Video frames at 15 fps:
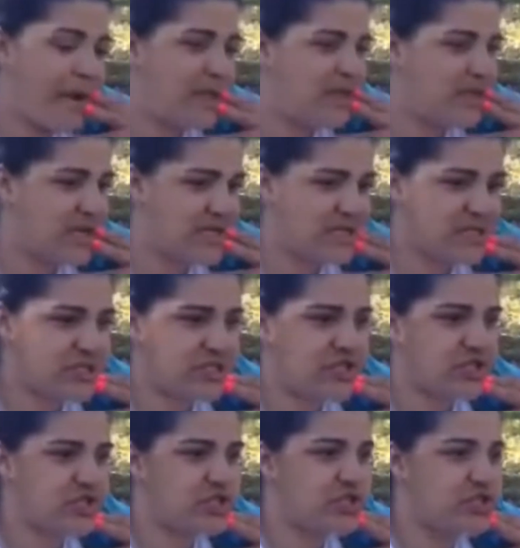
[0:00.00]
apologize, it's
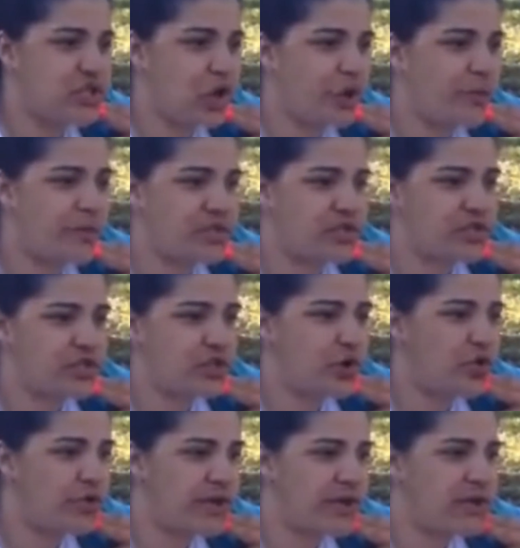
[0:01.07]
just disturbing to
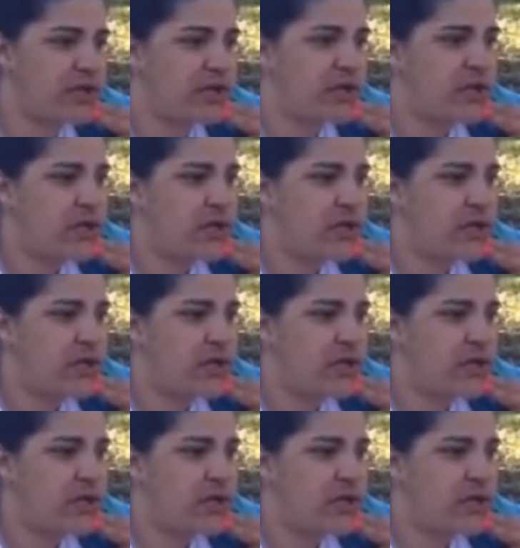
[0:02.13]
know that